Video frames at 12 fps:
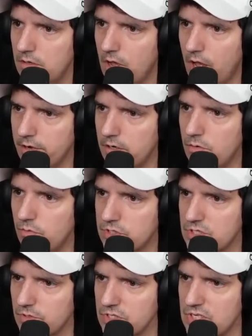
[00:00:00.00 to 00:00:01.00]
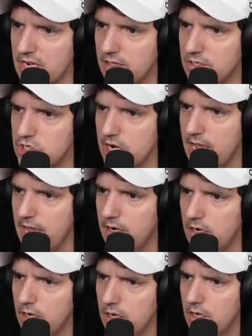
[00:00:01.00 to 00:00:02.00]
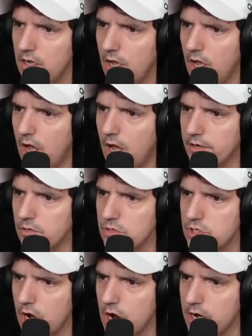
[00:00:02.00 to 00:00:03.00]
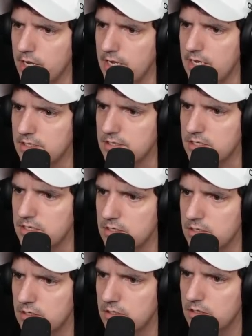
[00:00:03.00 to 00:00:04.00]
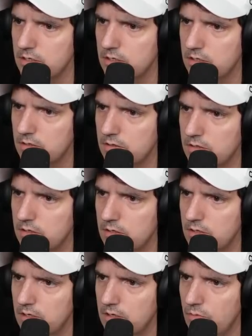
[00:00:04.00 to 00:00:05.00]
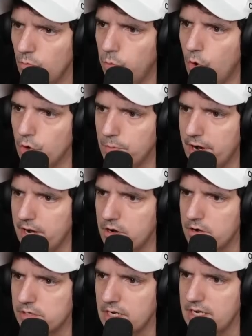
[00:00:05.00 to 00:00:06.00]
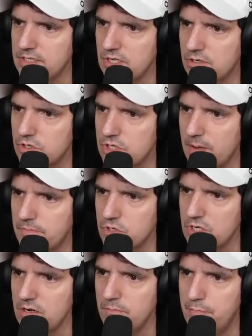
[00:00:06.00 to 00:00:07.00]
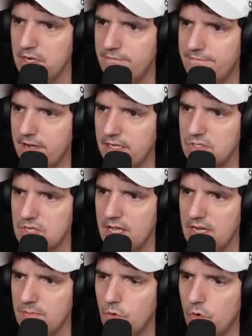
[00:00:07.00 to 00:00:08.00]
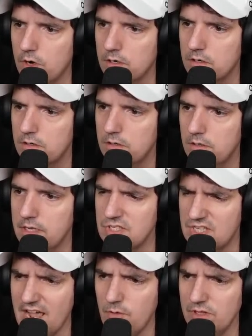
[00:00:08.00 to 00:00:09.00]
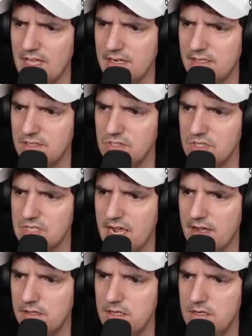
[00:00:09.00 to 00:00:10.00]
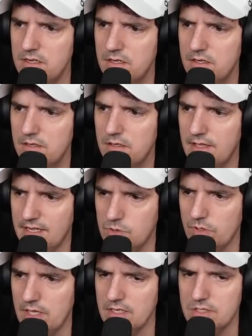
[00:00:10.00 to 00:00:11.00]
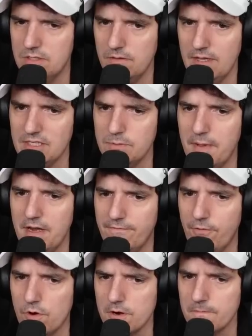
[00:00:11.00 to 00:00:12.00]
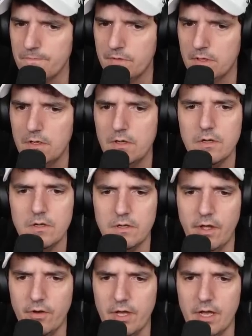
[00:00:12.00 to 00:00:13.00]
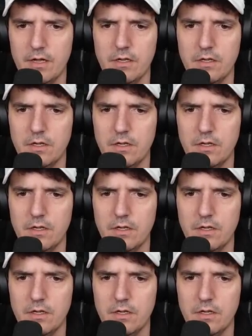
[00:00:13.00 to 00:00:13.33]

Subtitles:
Someone's saying in the chat, auto target won't prioritize interceptors in big fights anymore. Is that what that does exactly? That's what that's meant for? Okay.